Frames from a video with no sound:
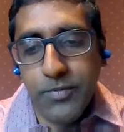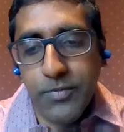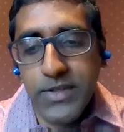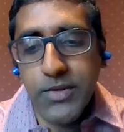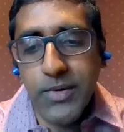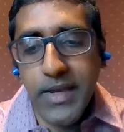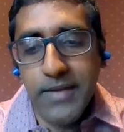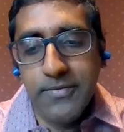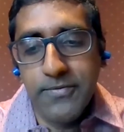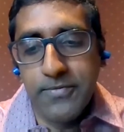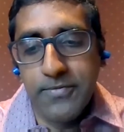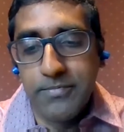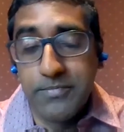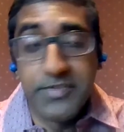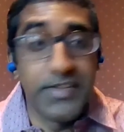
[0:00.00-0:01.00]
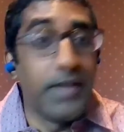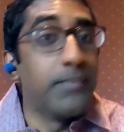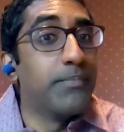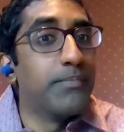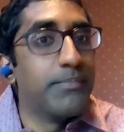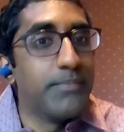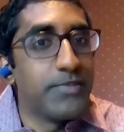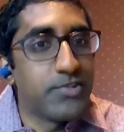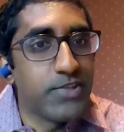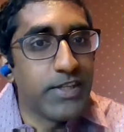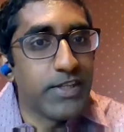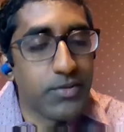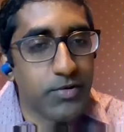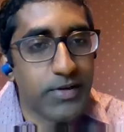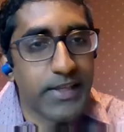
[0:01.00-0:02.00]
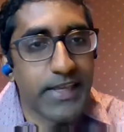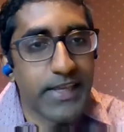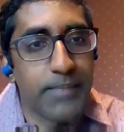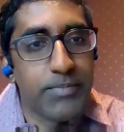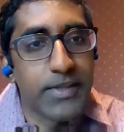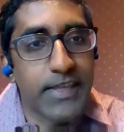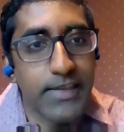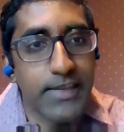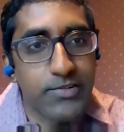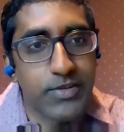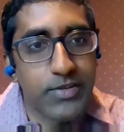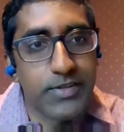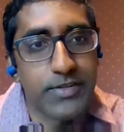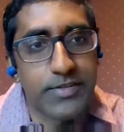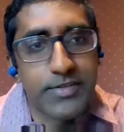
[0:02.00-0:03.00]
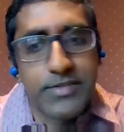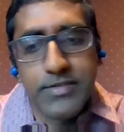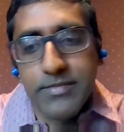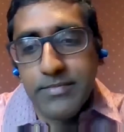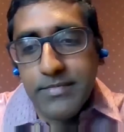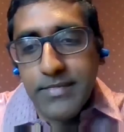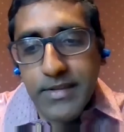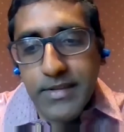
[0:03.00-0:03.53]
We do have some machine learning applications,